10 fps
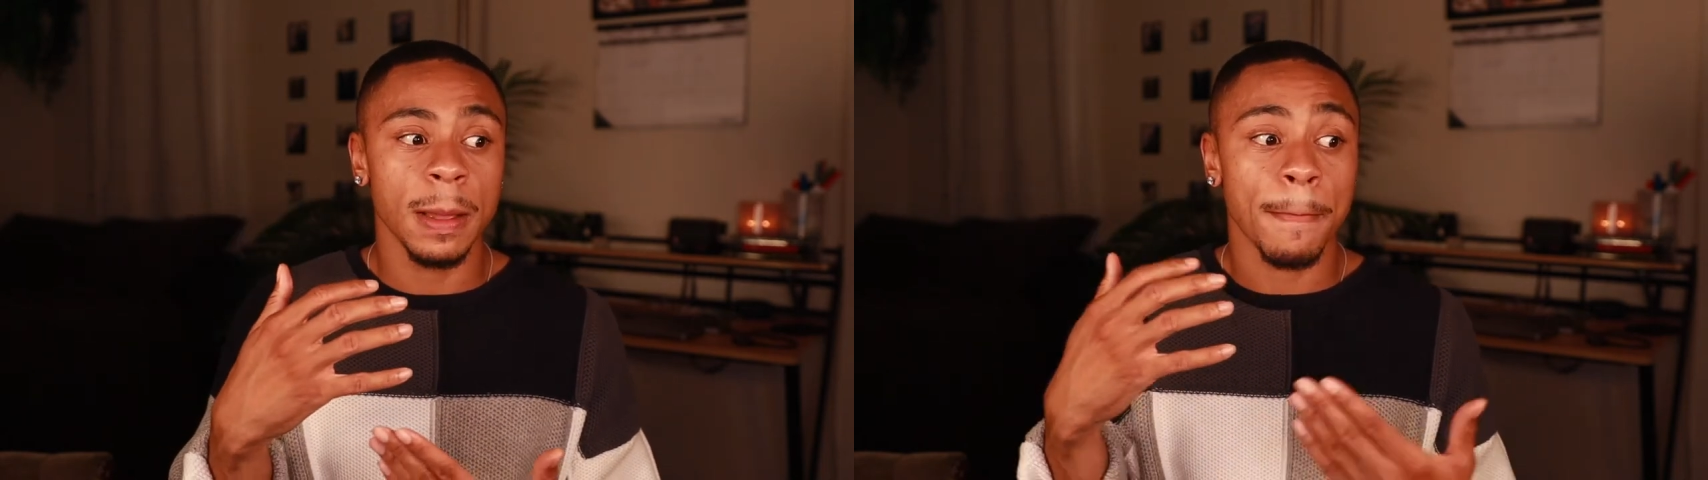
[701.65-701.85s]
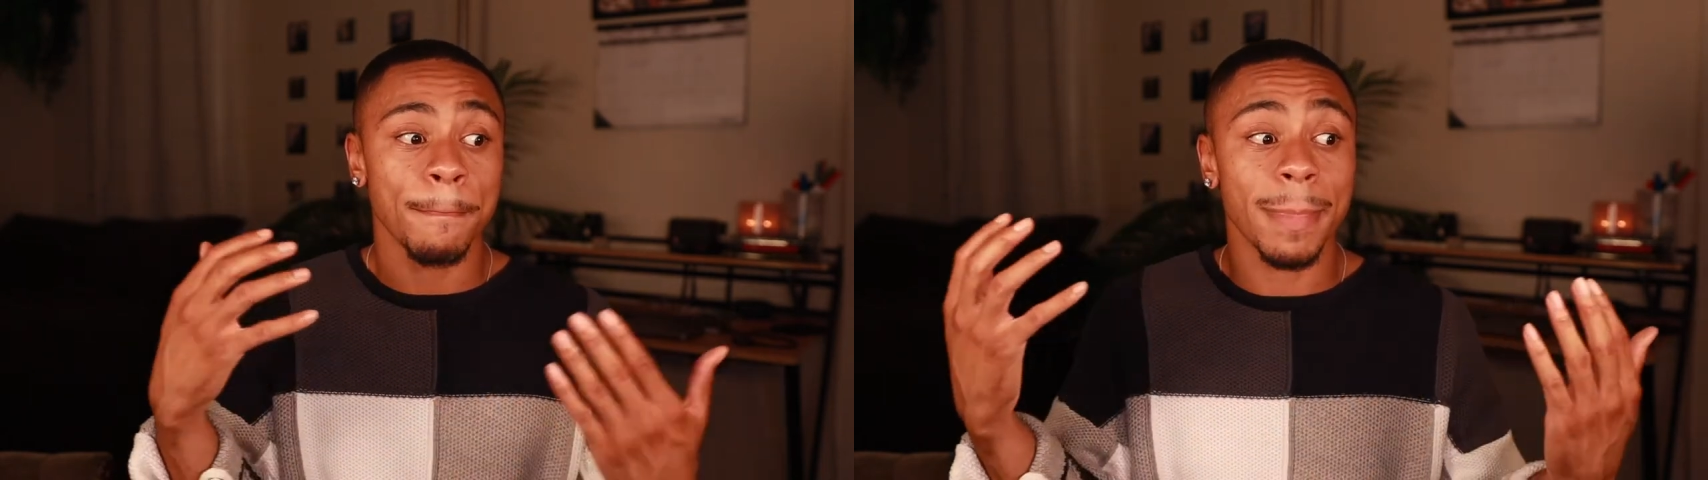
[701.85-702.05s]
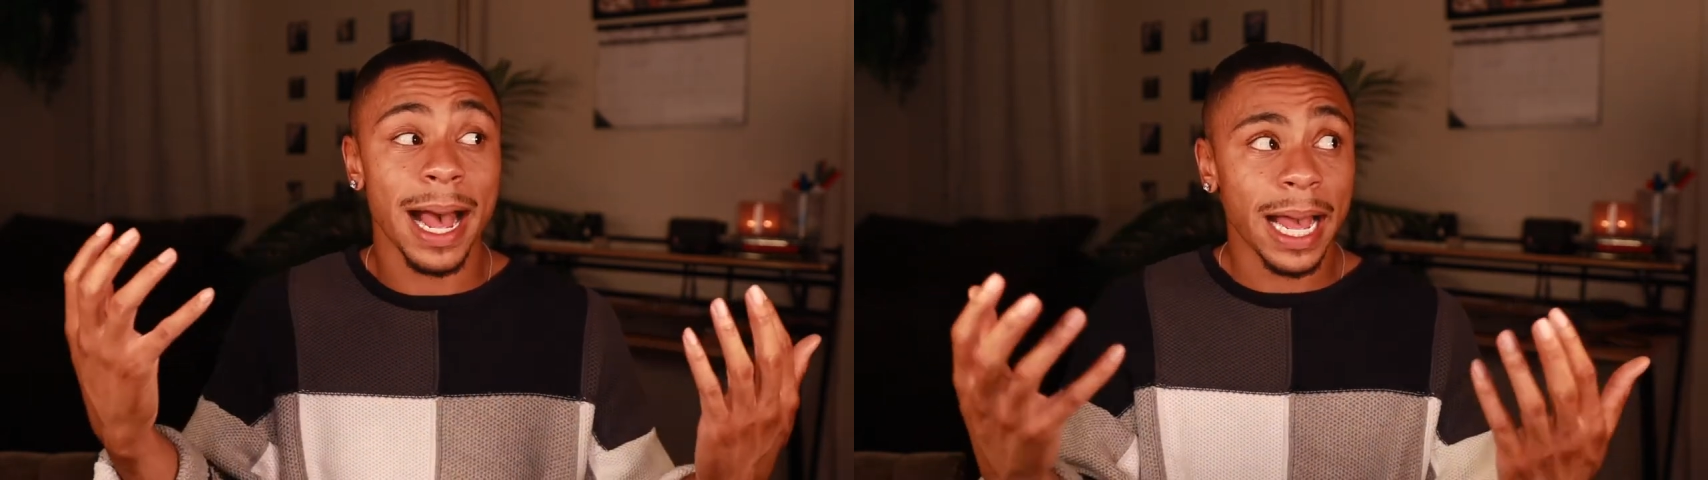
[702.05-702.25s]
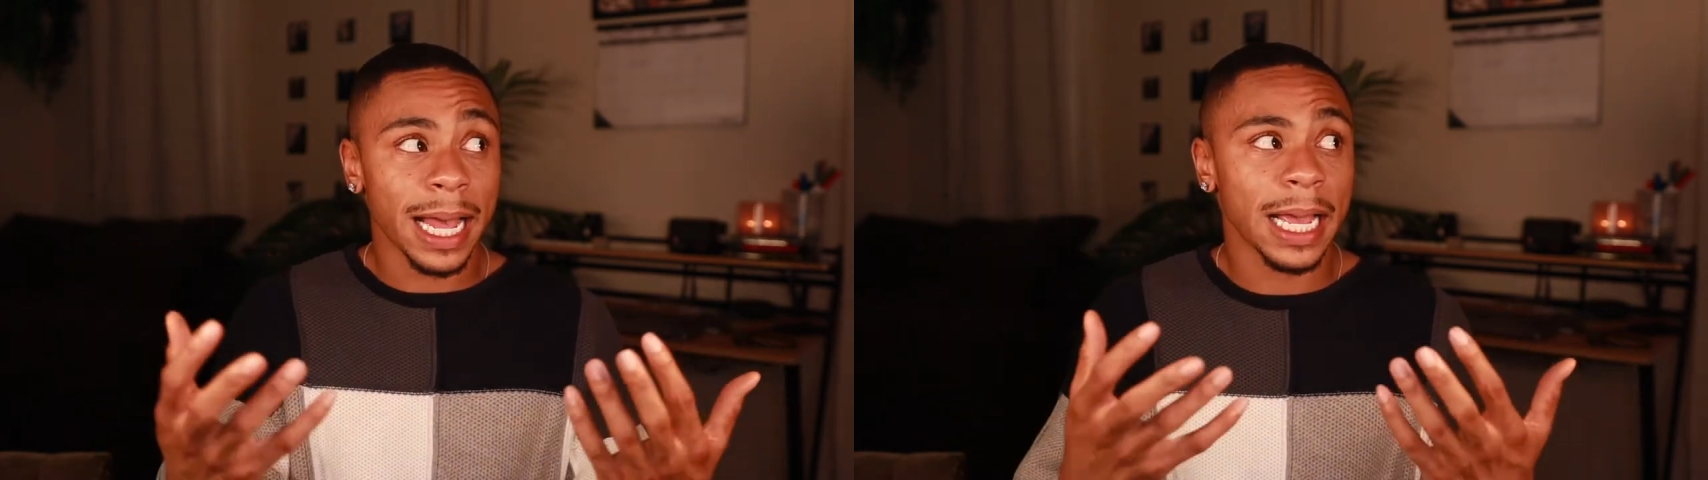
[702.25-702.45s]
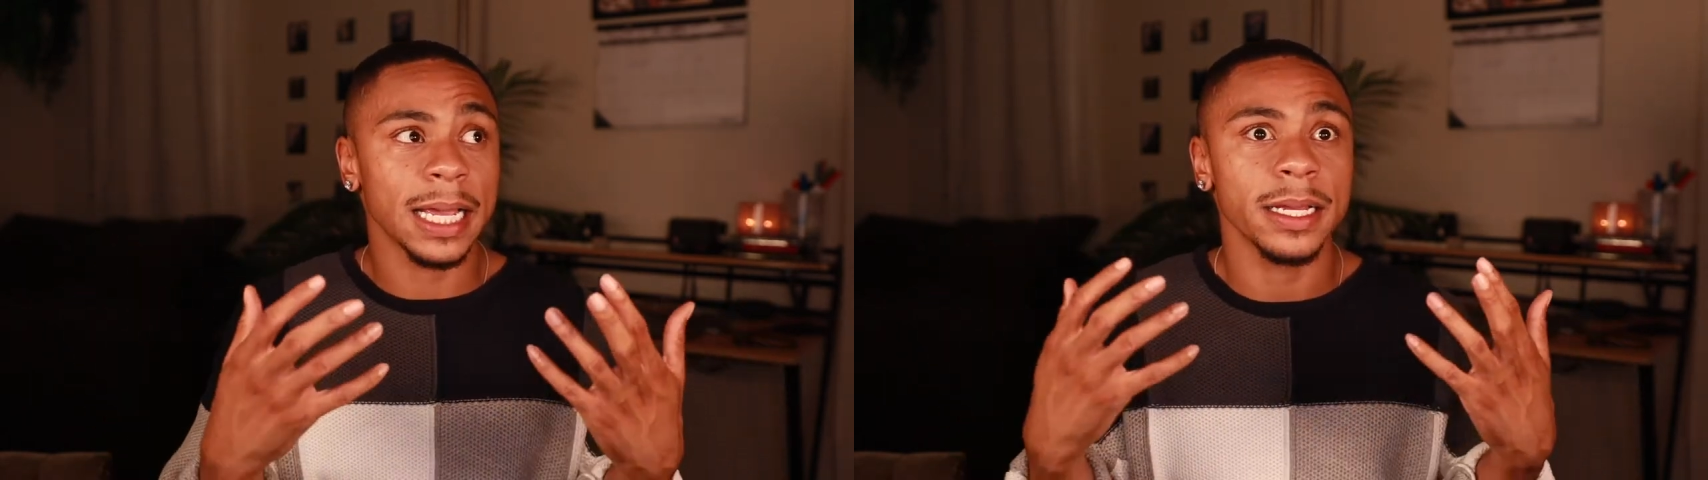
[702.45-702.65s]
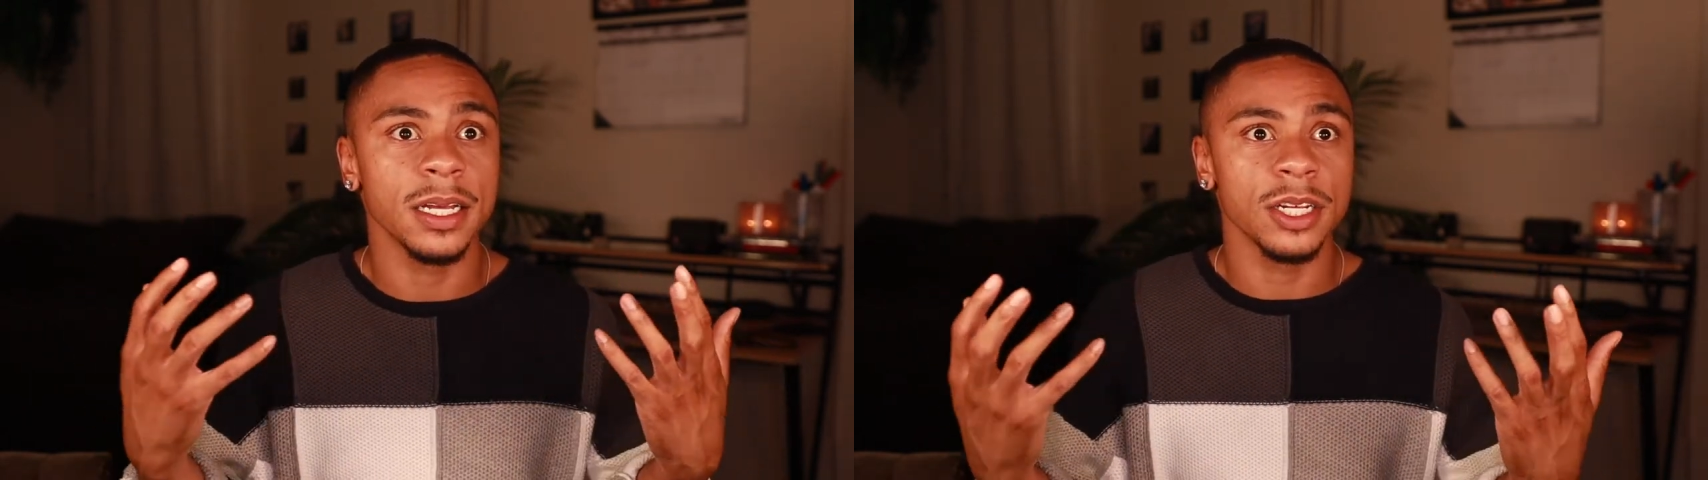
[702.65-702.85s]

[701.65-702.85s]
my